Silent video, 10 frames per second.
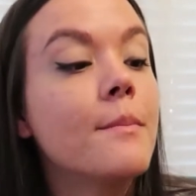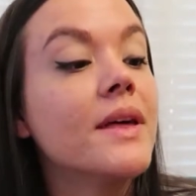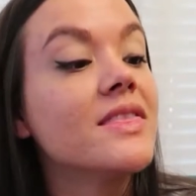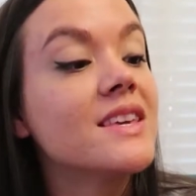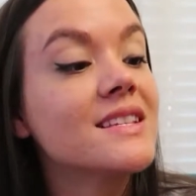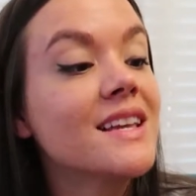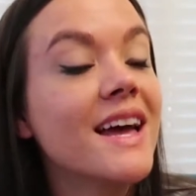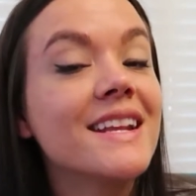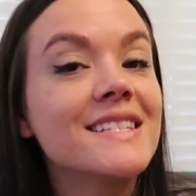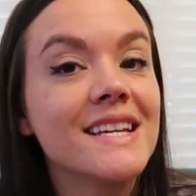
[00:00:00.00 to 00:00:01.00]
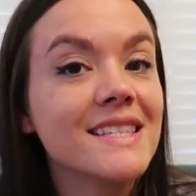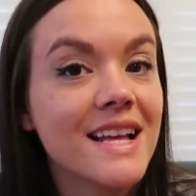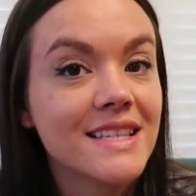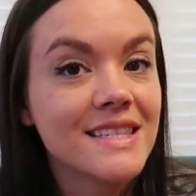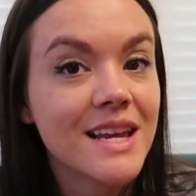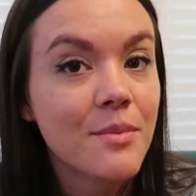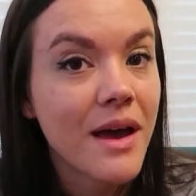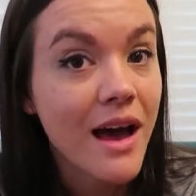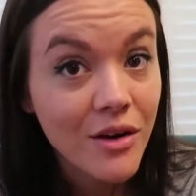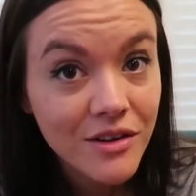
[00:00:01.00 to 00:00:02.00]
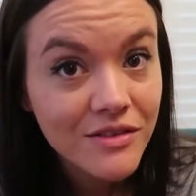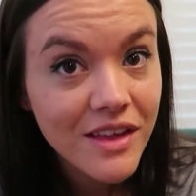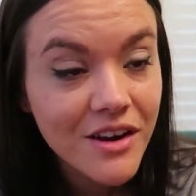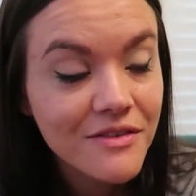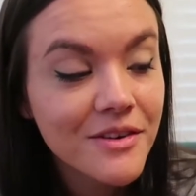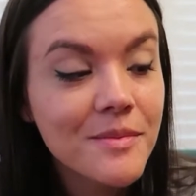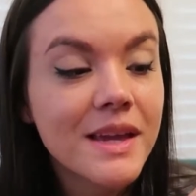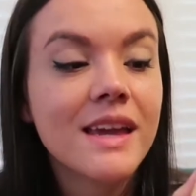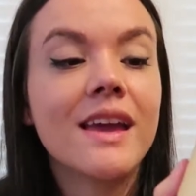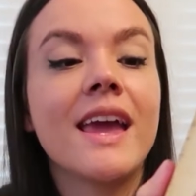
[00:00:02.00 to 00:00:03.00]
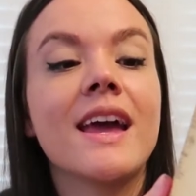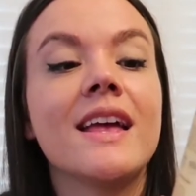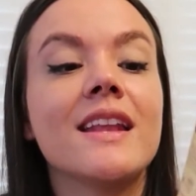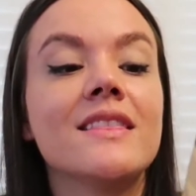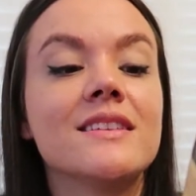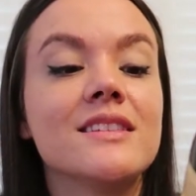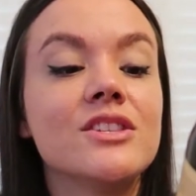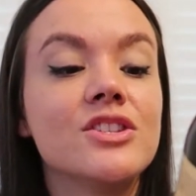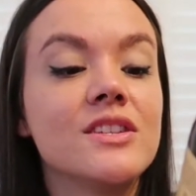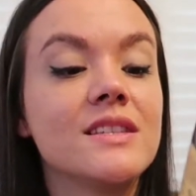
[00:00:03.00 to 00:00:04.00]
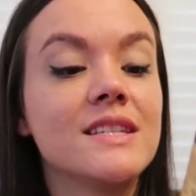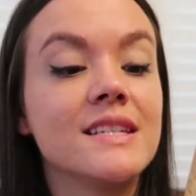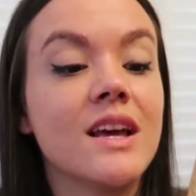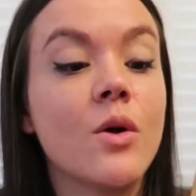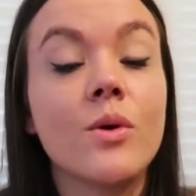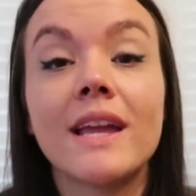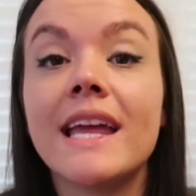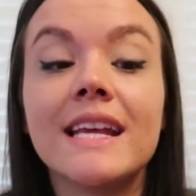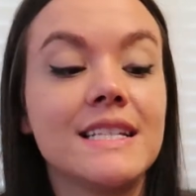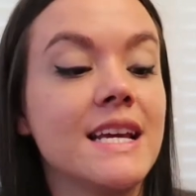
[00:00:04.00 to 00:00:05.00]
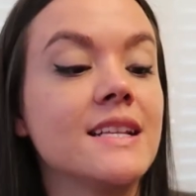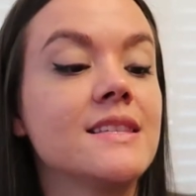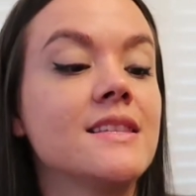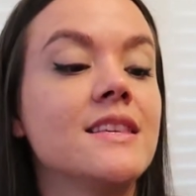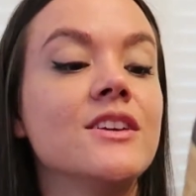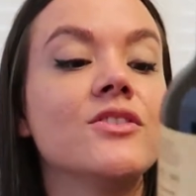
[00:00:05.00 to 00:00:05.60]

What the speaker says: But this kind of takes that step out of there for me, and this is just organic dates. The